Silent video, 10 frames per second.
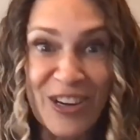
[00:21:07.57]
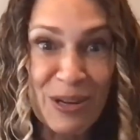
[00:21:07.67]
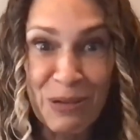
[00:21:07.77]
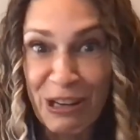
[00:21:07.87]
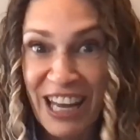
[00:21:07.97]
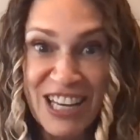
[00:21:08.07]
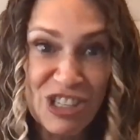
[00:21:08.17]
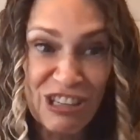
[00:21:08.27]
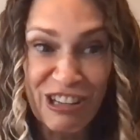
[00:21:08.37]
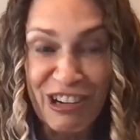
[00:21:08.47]
their
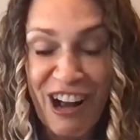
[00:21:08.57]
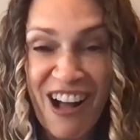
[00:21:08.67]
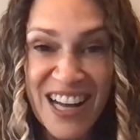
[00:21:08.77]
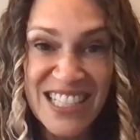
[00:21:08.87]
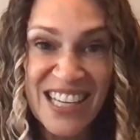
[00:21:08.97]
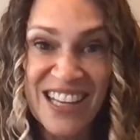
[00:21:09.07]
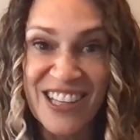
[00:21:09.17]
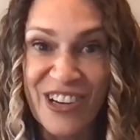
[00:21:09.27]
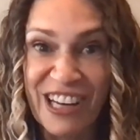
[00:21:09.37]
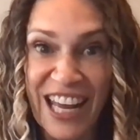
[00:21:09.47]
communication, their
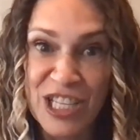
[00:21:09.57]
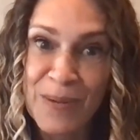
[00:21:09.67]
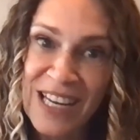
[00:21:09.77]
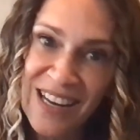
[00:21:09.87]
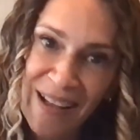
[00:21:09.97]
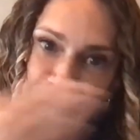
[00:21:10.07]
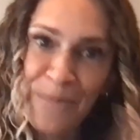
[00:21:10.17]
content, their engagement